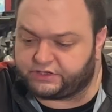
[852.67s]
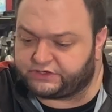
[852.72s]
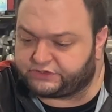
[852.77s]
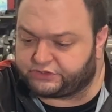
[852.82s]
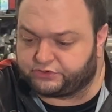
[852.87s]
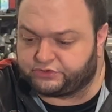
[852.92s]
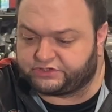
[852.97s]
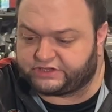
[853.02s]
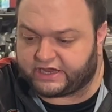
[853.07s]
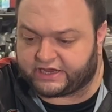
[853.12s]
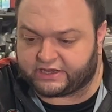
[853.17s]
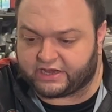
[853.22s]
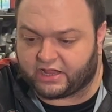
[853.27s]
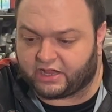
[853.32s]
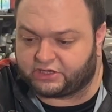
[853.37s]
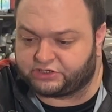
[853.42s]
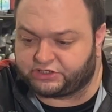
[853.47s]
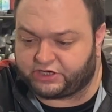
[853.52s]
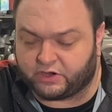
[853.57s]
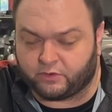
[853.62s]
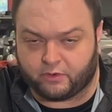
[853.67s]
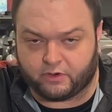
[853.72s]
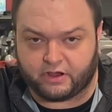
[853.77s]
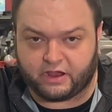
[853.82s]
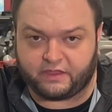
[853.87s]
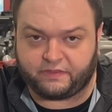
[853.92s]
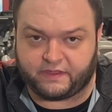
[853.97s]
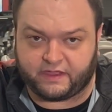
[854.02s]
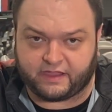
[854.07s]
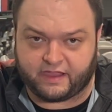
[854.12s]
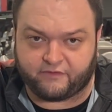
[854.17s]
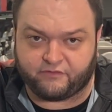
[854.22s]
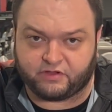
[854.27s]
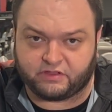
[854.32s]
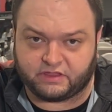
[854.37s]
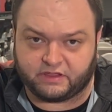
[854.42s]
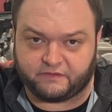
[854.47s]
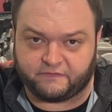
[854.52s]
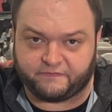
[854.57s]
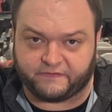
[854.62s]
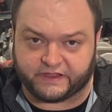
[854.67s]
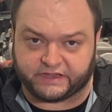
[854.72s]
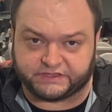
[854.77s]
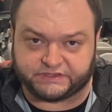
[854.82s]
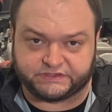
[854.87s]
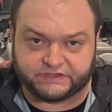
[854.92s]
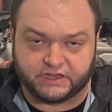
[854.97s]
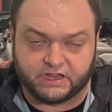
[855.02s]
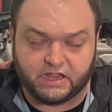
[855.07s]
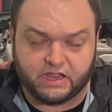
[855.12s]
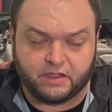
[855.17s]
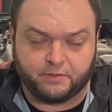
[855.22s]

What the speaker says: this new technology and where I think everything fits,